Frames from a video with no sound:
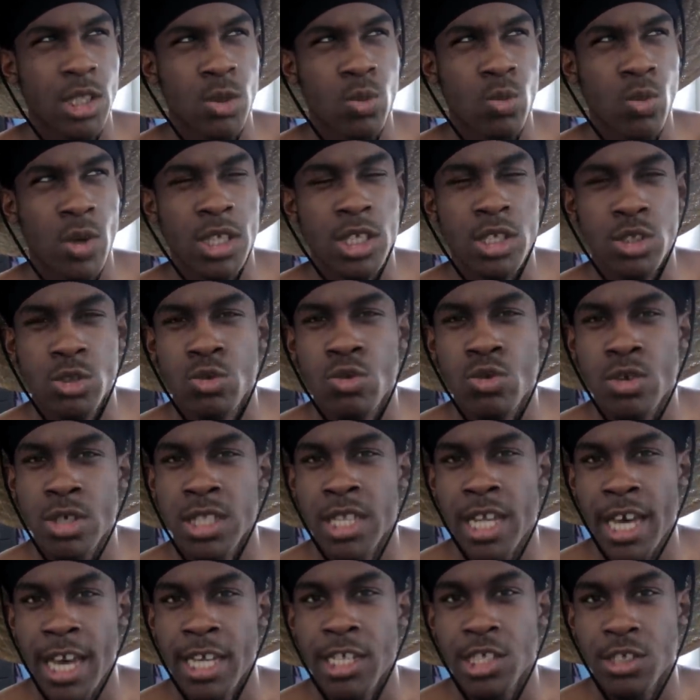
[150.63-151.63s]
22
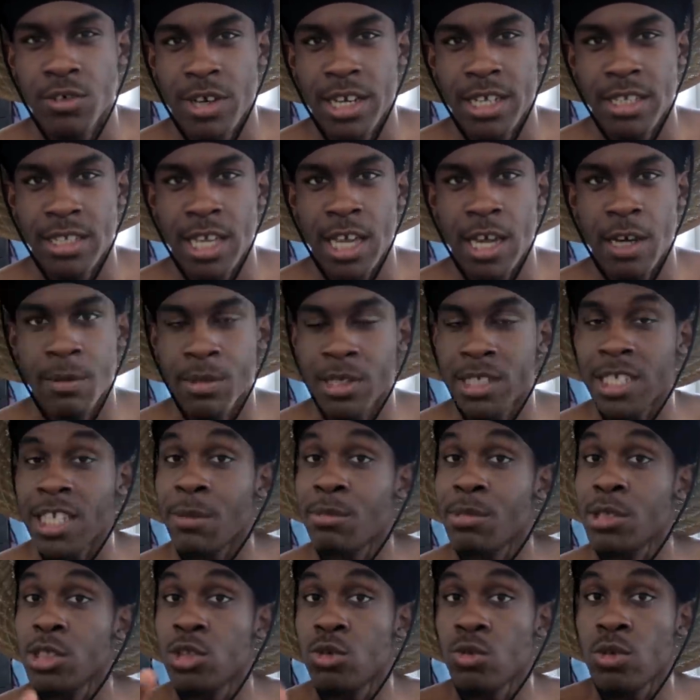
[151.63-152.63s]
clients right now because i've
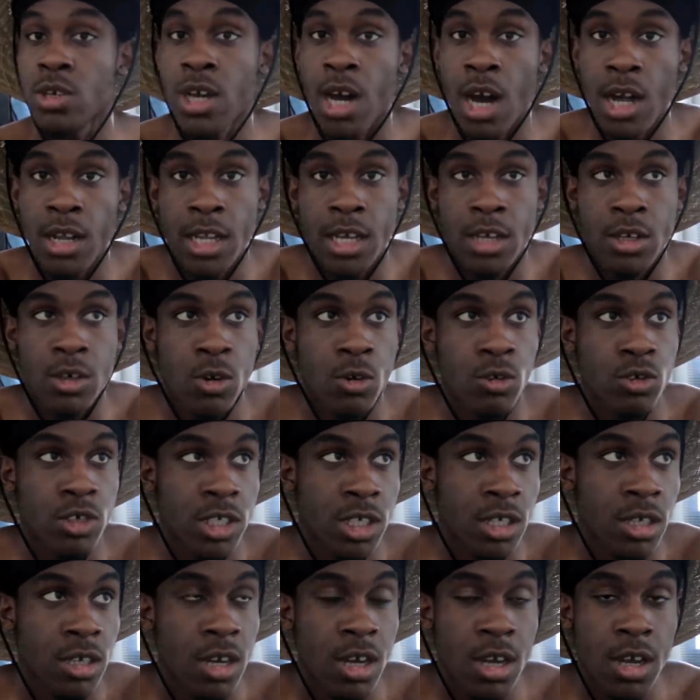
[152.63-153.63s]
been doing online
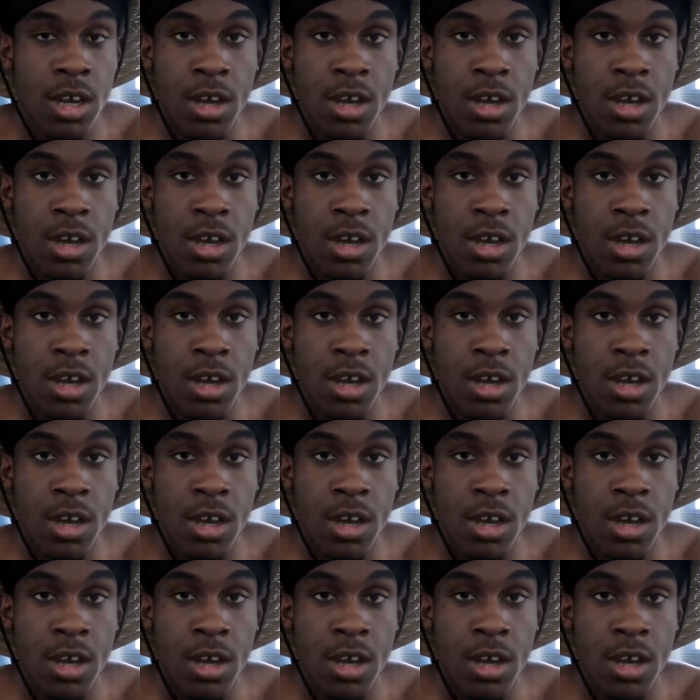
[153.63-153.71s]
coaching